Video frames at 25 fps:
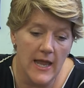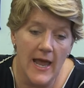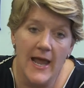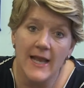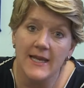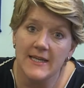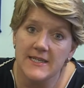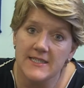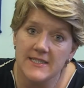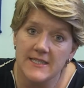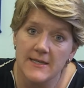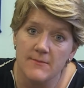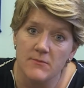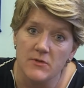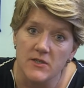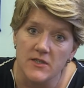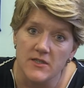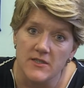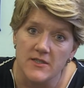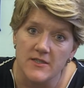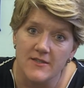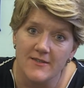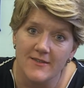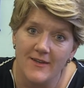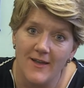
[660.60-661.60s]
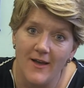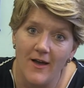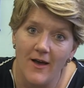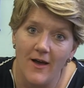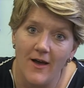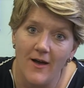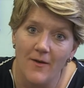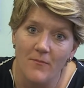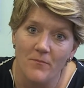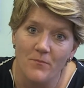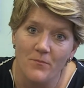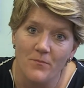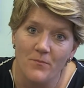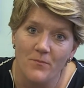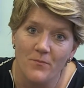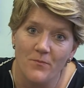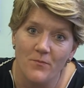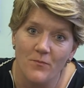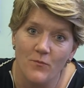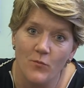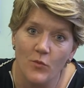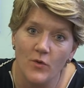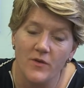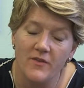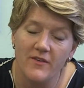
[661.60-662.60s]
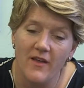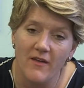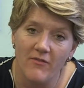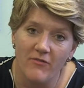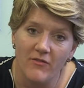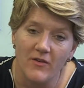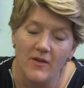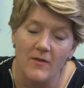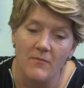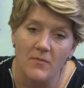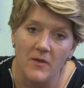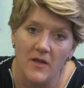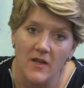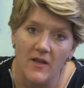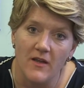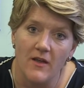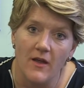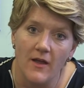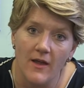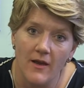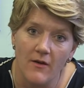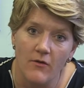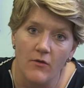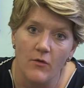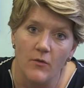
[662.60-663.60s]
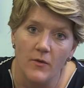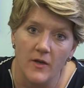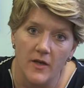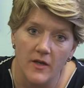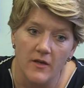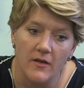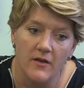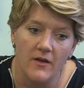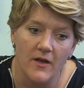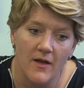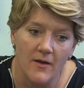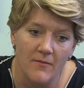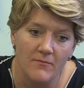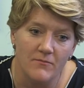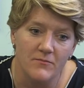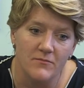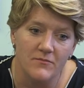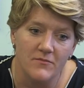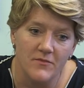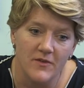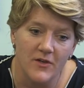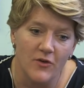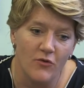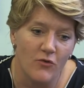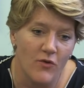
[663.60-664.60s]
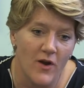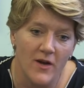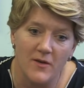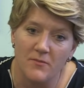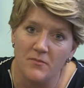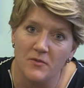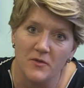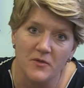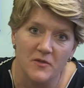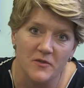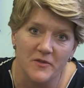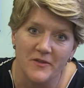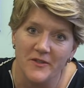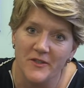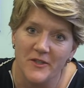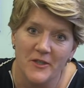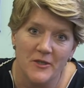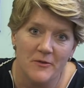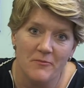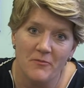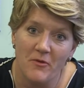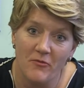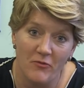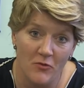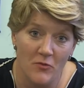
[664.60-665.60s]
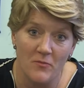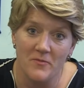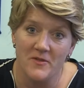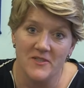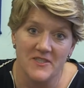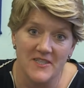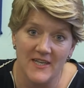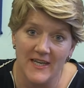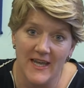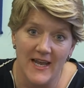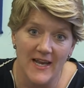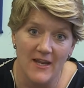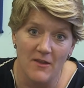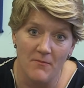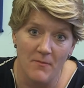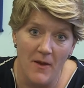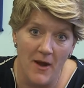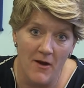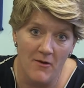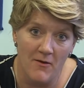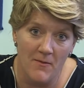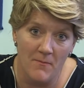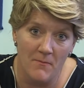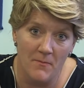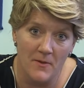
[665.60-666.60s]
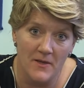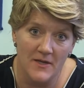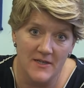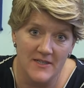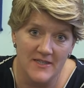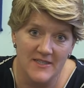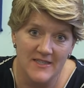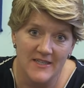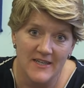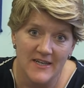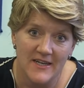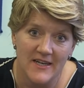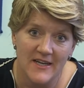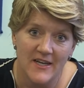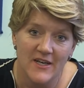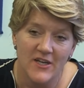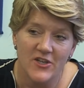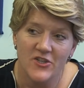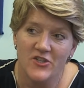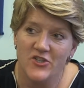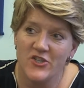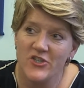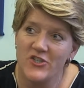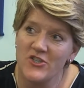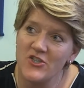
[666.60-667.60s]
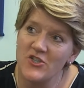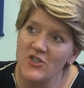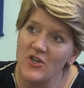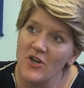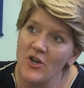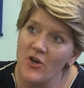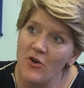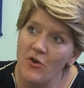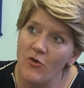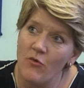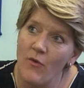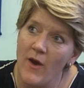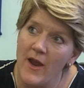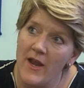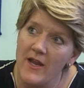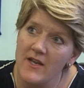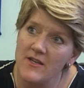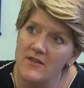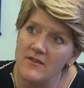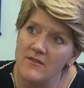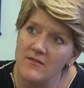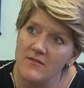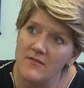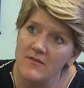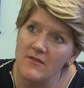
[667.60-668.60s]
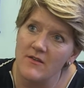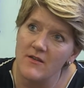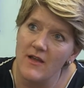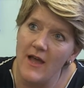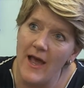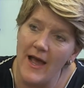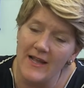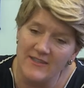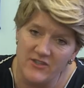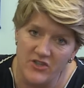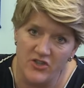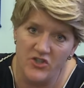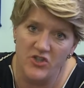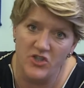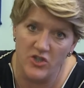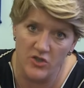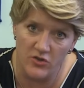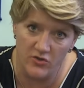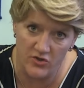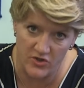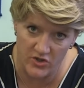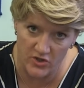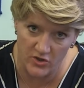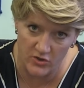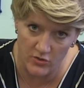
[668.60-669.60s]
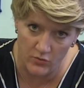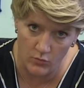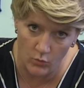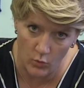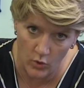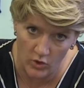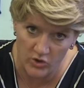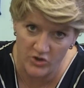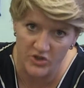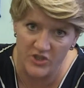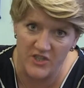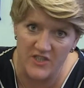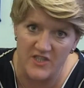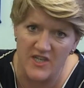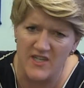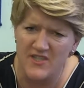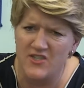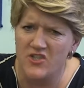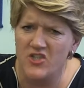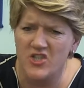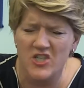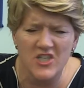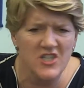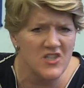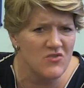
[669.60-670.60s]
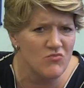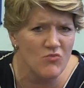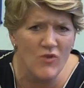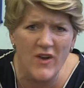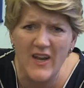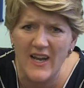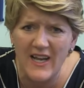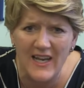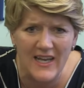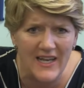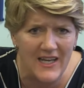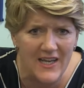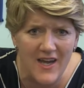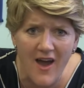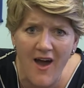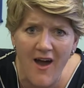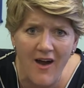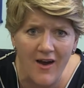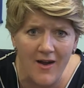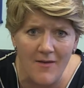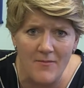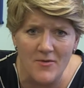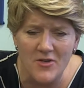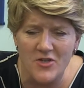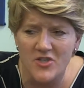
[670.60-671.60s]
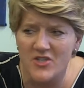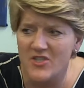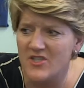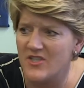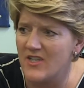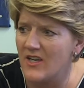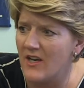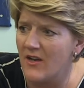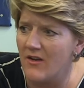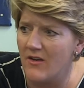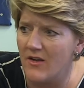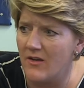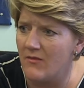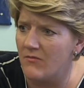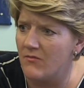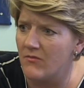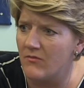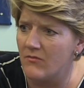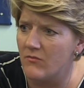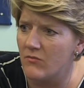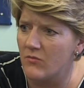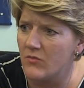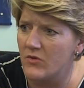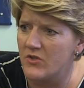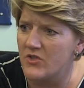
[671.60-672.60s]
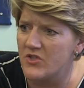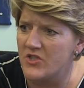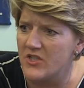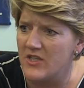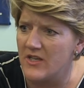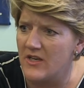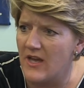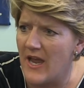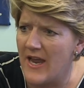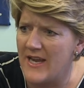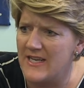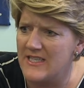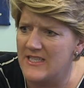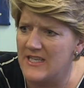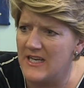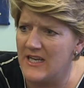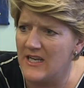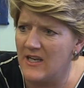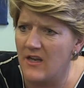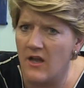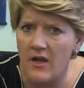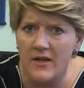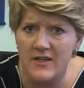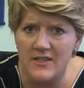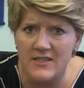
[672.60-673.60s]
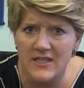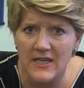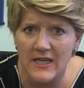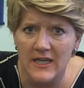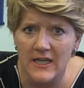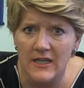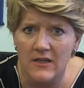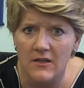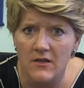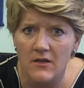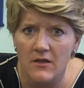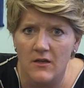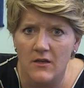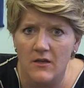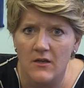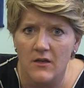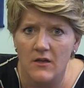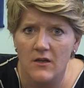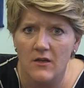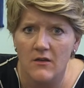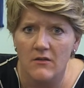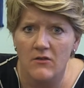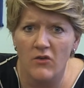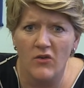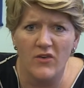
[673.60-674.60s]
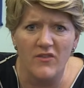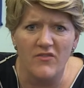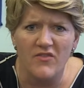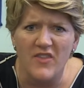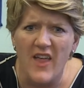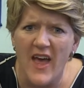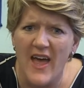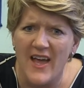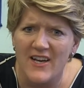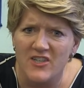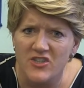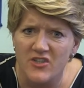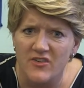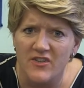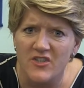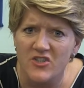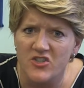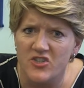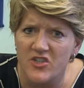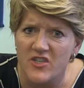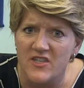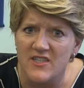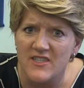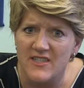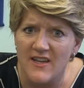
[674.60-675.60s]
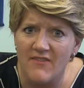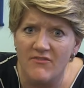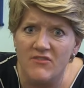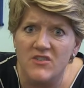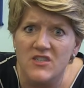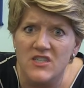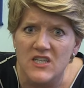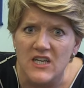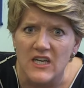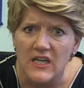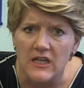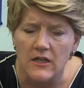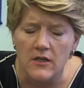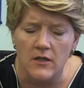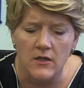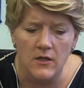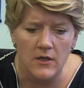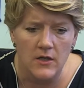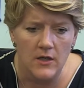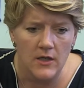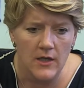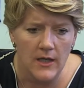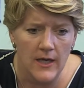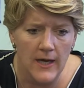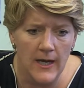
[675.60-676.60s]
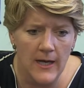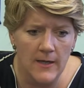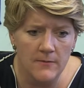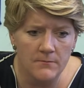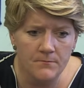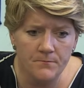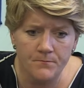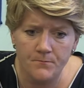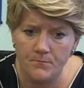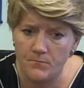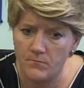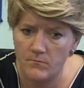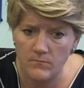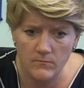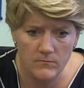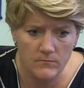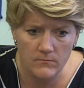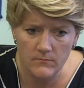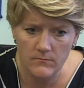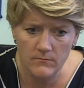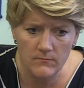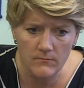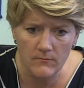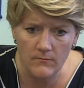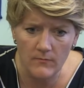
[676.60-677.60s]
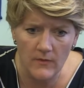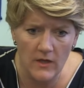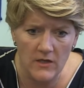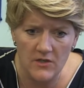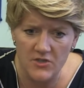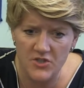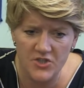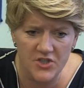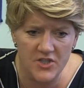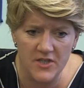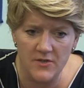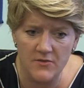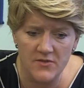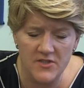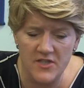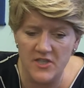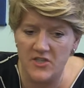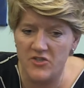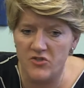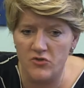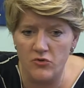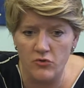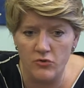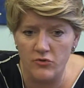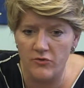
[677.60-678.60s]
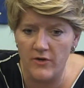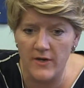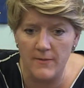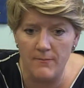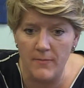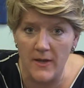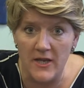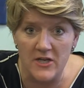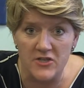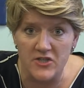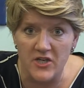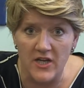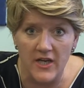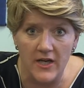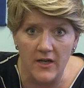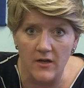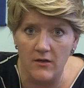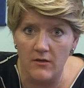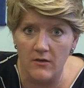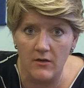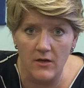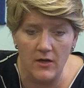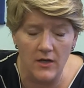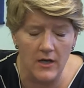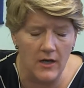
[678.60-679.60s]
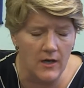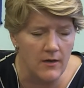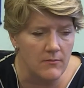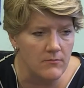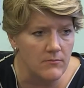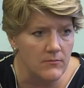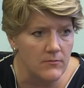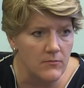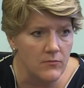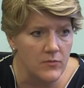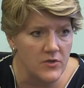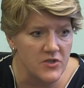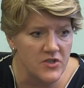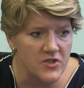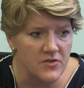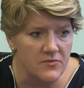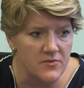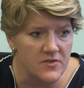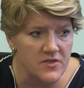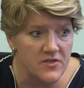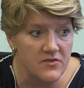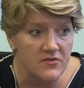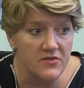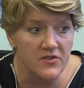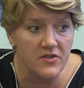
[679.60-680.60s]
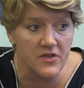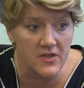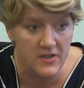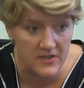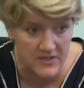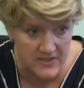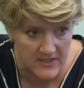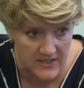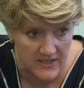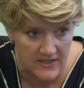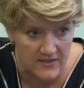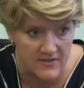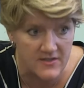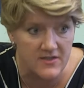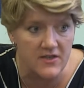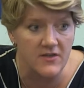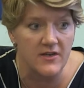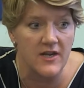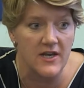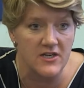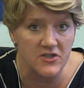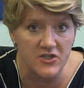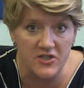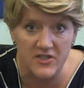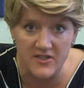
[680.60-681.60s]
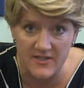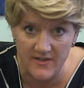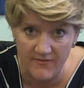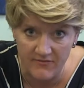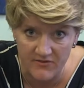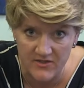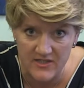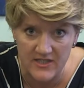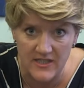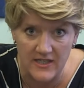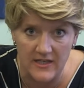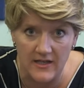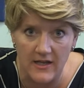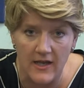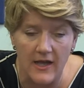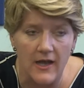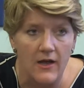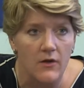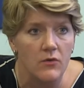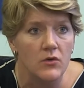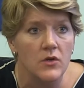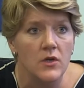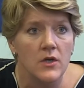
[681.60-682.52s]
Ellie Simmons would definitely be a heroine. Incredible performance again at the Paralympics. Just a great attitude to what she does, and she's really young. I mean, she's still only, what is she, 18, 19? Not even that, actually. I think she's 17. She was extraordinary in Beijing when she was 13, so yes, she's 17 now.